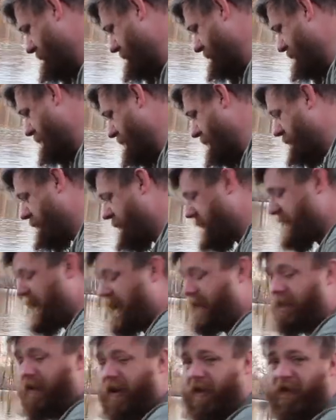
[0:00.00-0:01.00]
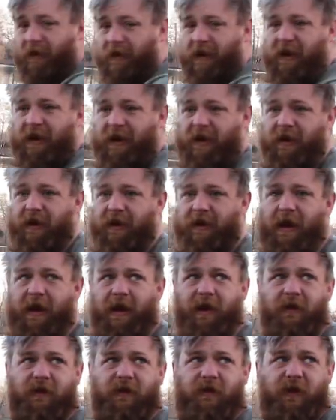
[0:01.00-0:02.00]
We'll get her out
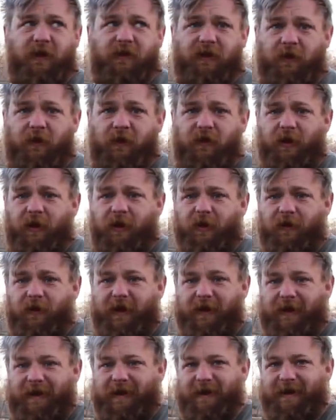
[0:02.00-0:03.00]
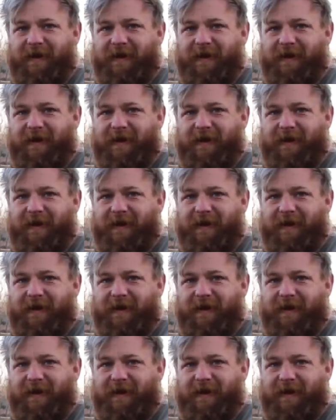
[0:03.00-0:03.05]
and see what she looks like.